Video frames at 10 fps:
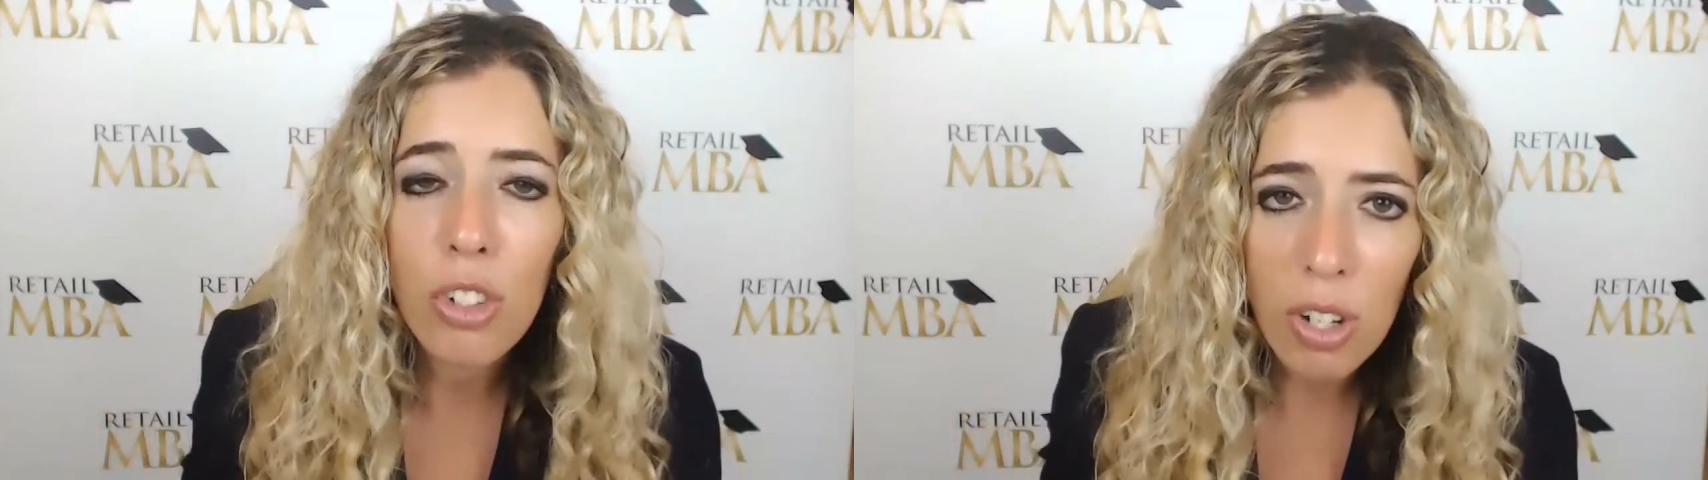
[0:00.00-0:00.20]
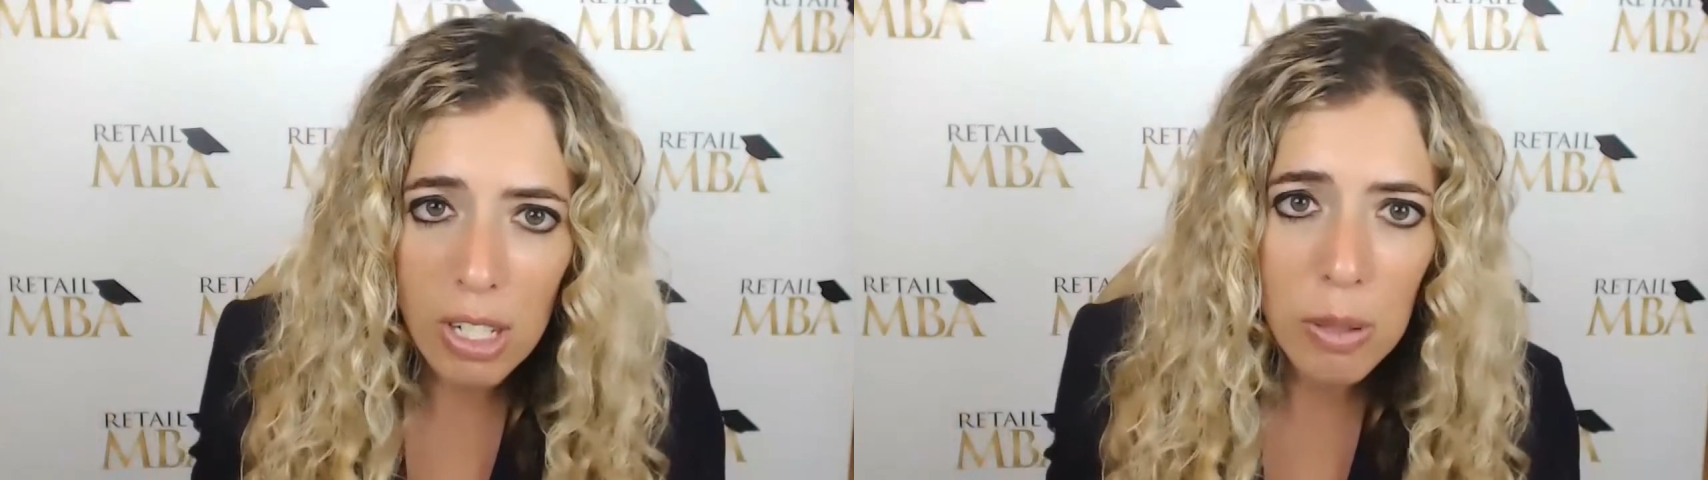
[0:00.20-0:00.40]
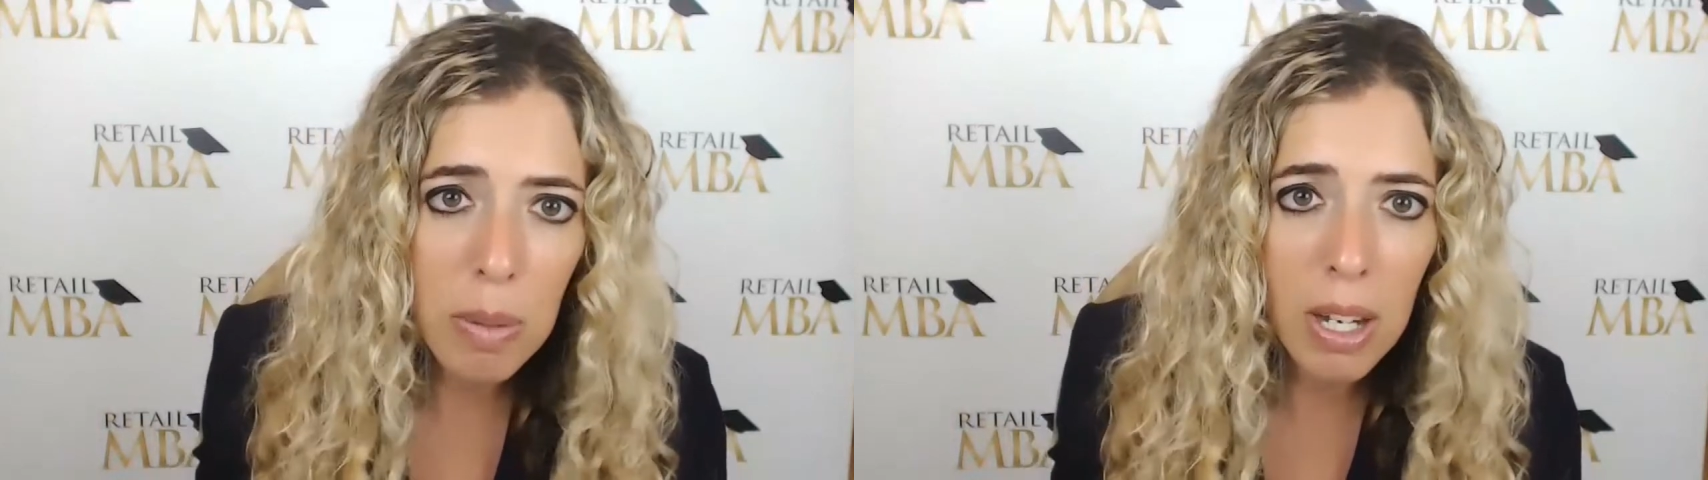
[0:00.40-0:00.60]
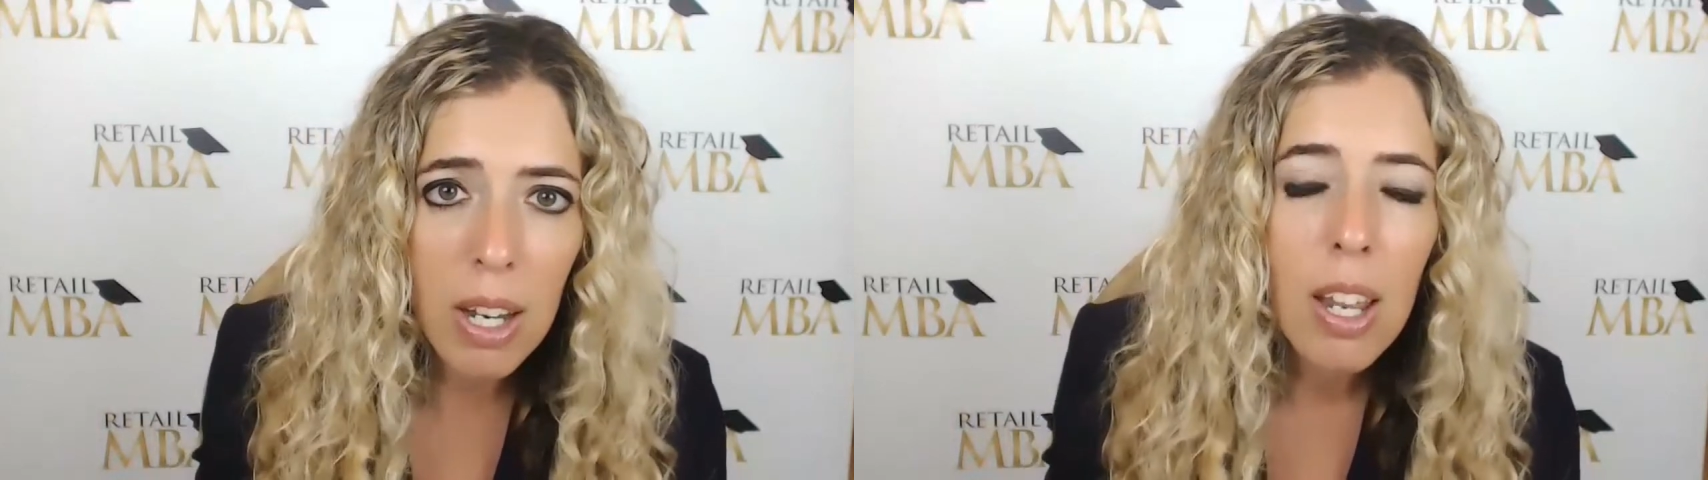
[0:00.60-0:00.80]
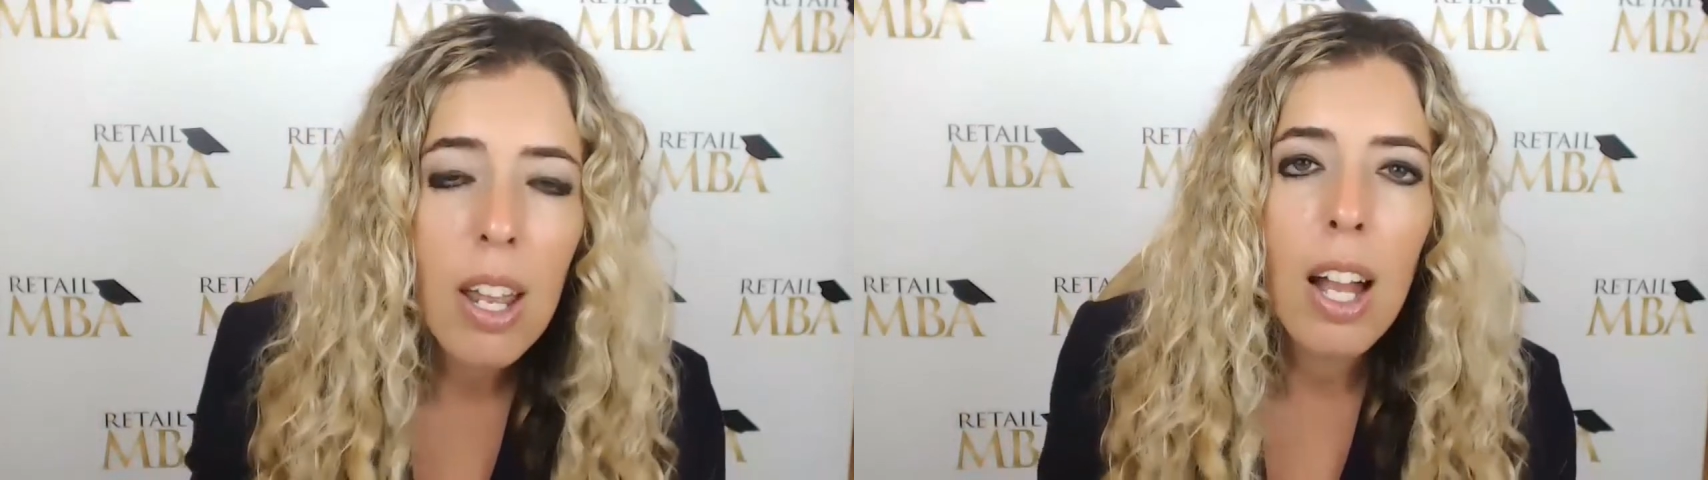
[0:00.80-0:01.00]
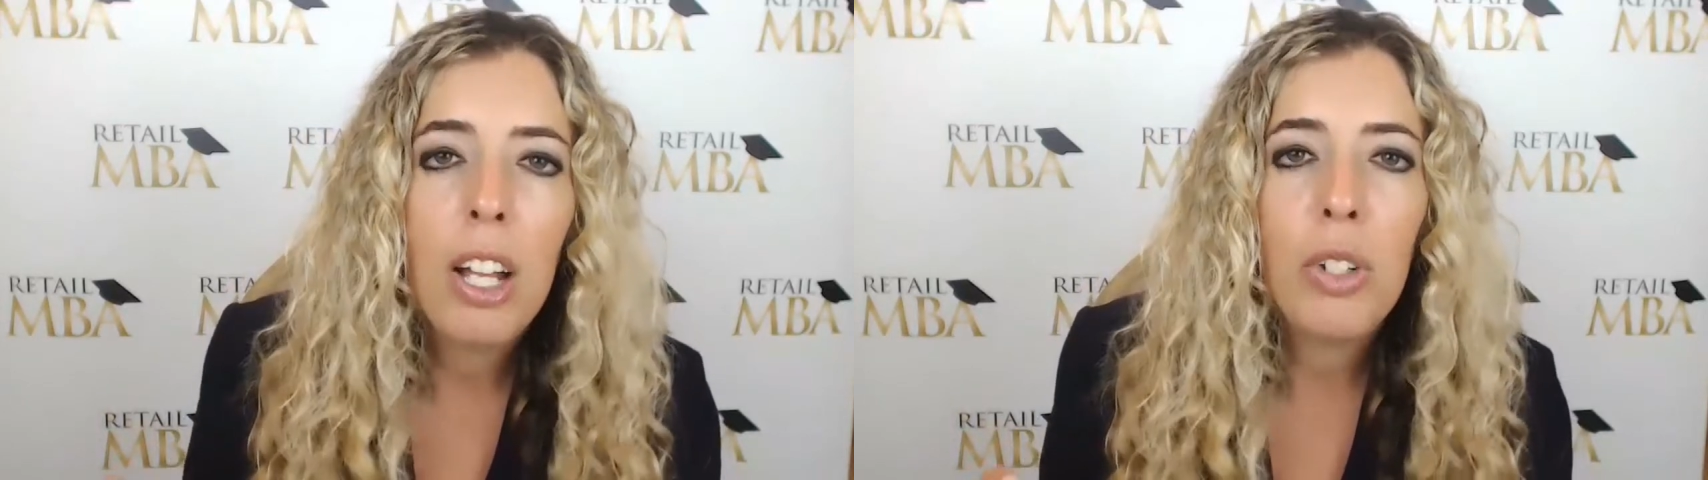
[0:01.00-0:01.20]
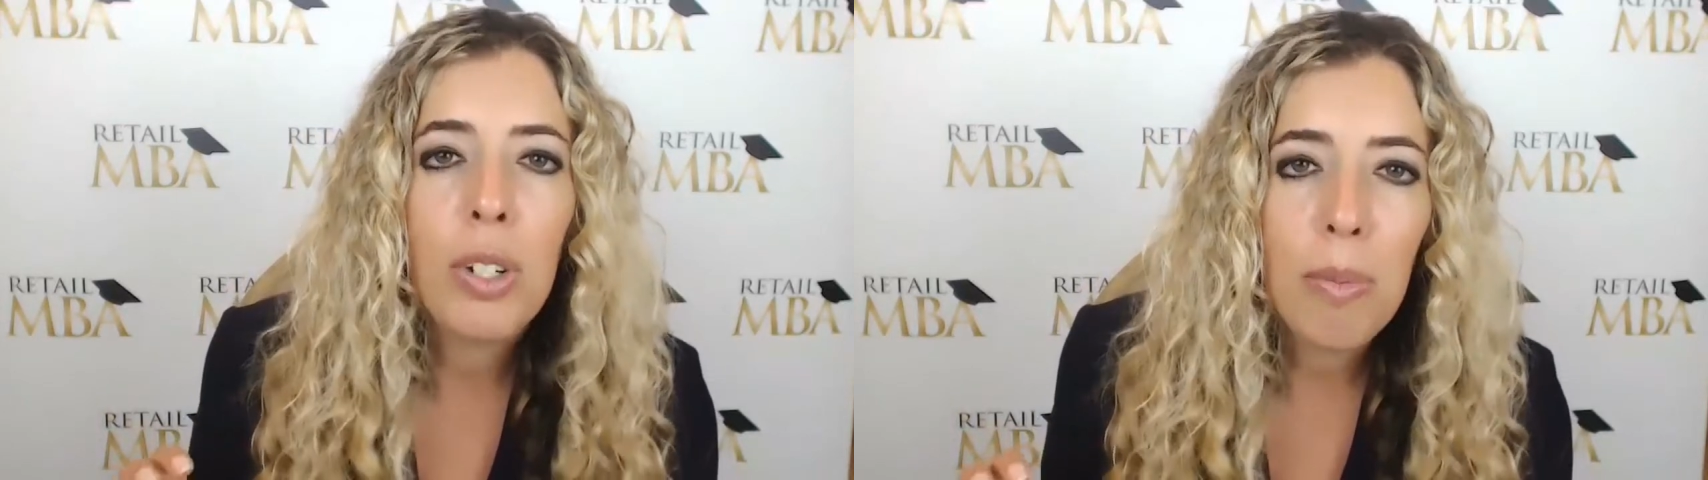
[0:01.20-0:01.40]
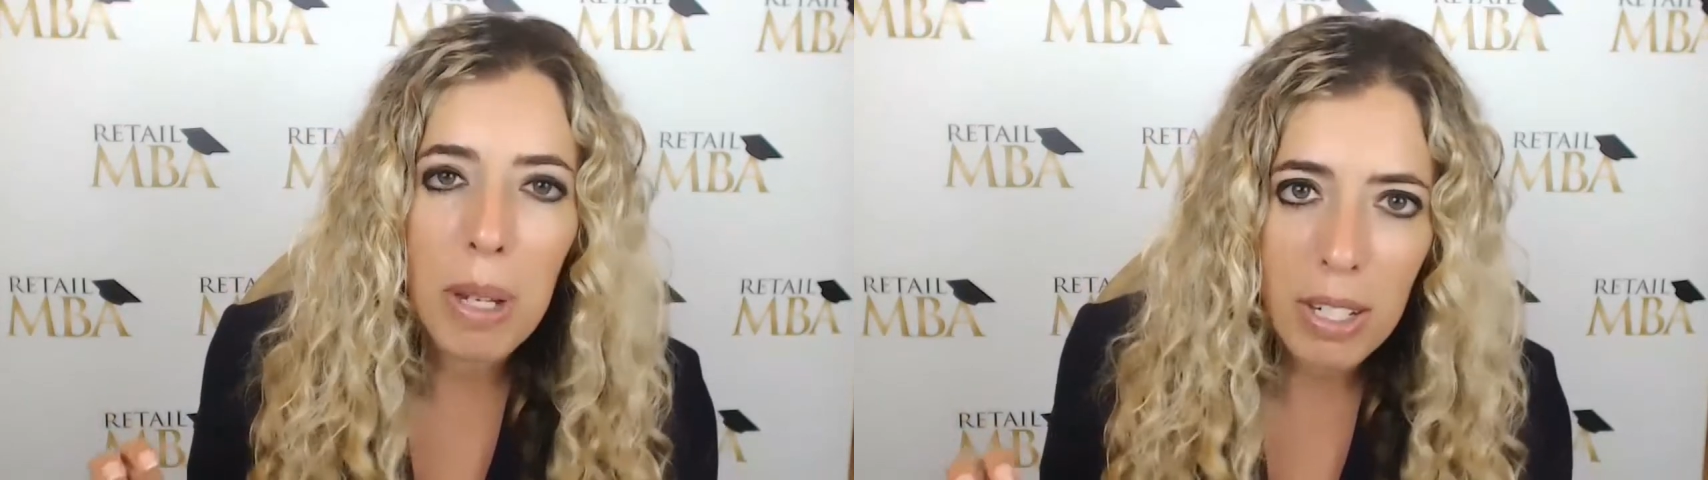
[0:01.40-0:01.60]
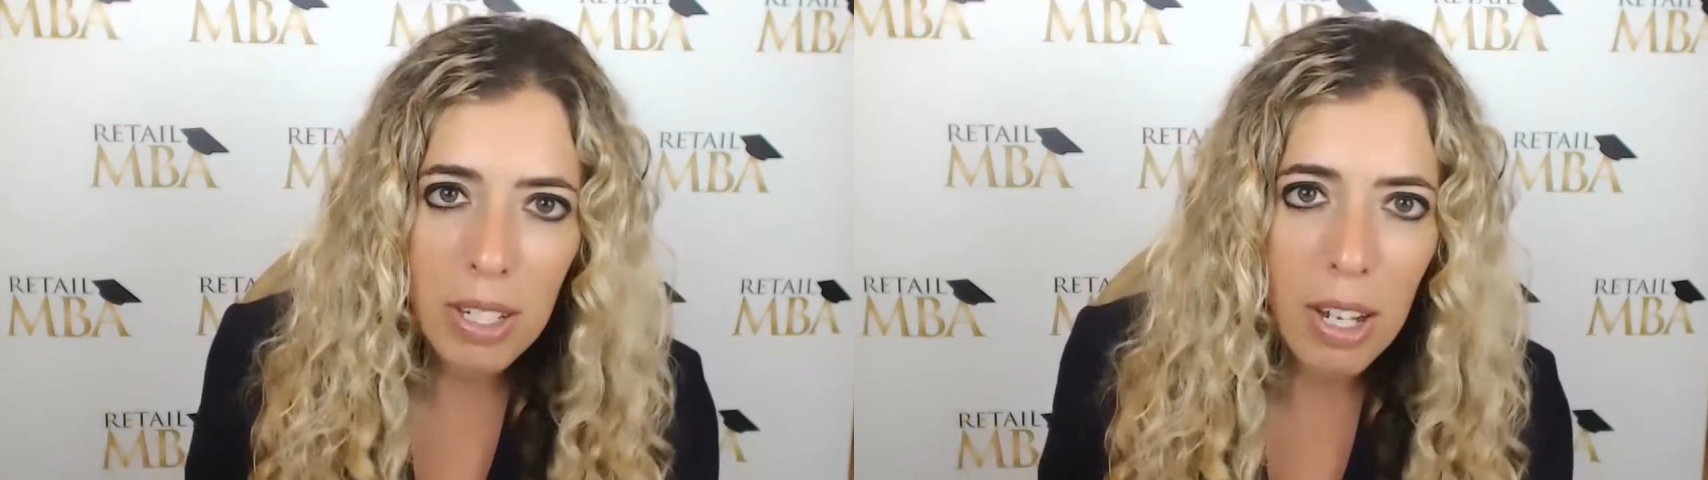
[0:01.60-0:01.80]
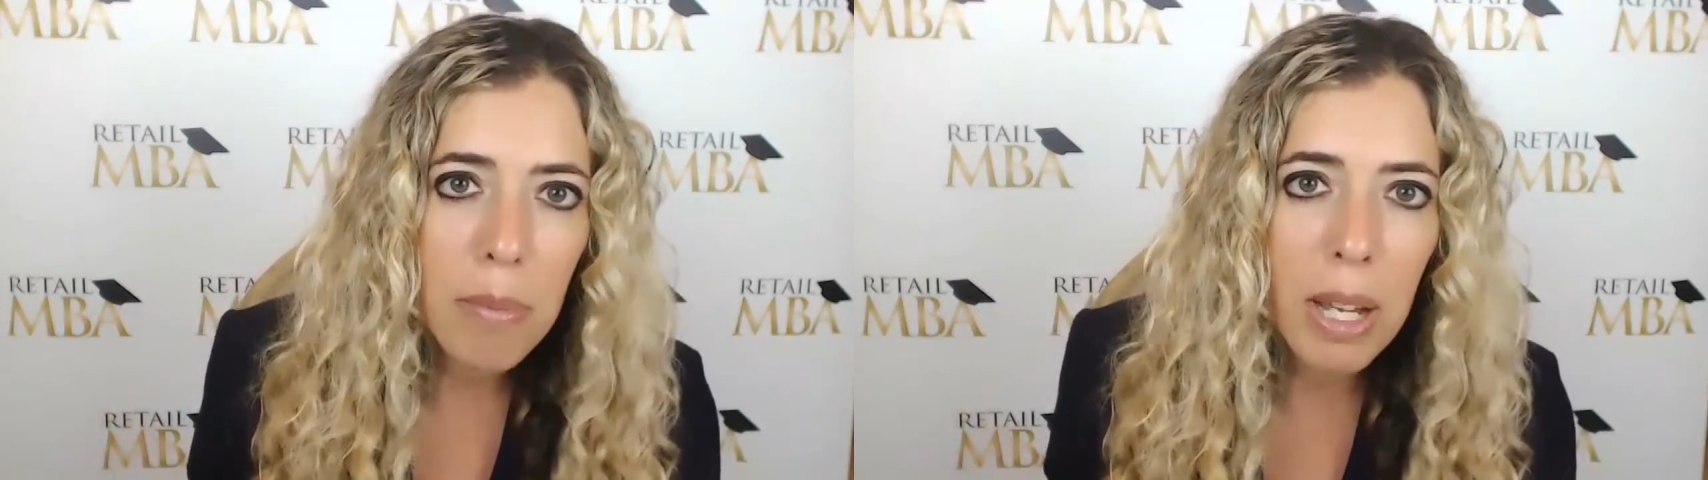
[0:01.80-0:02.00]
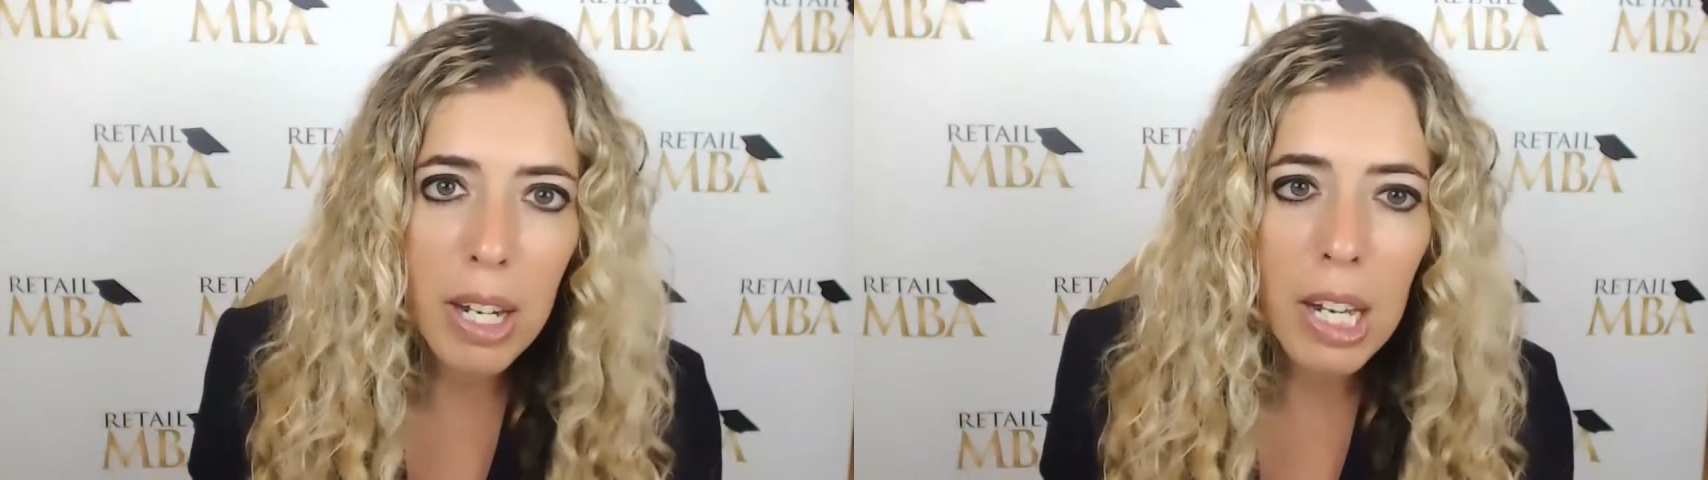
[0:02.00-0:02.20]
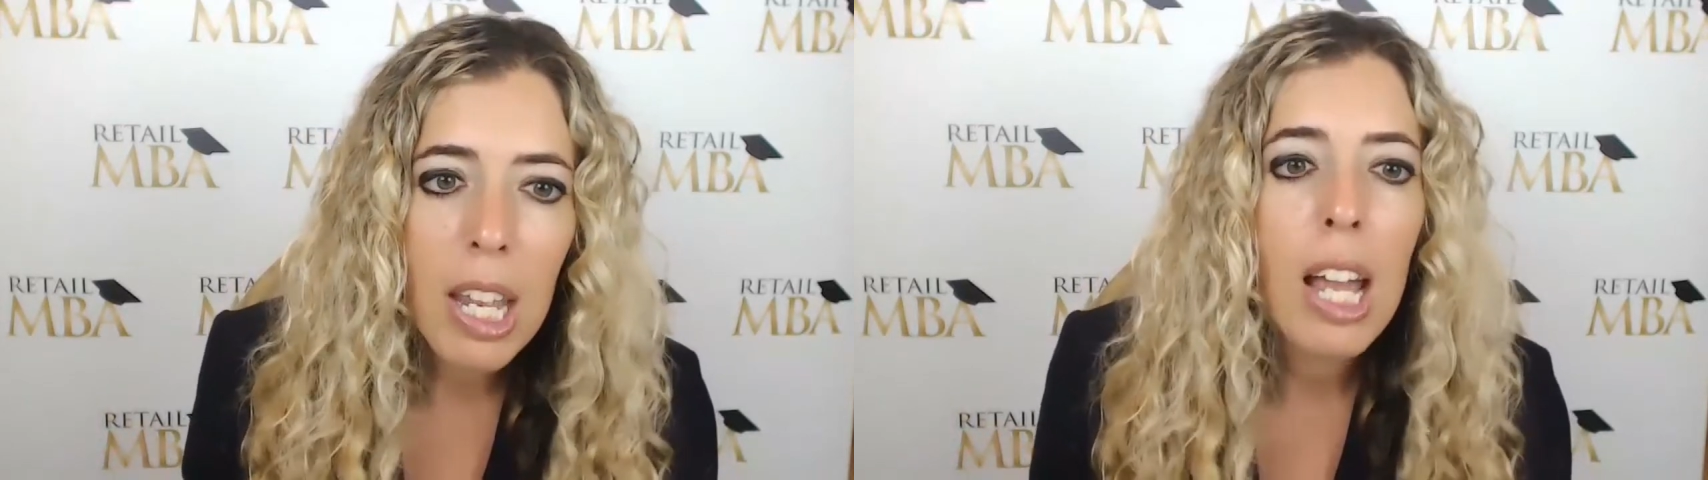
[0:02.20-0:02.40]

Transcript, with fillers: Trust me, you can make a ton of money.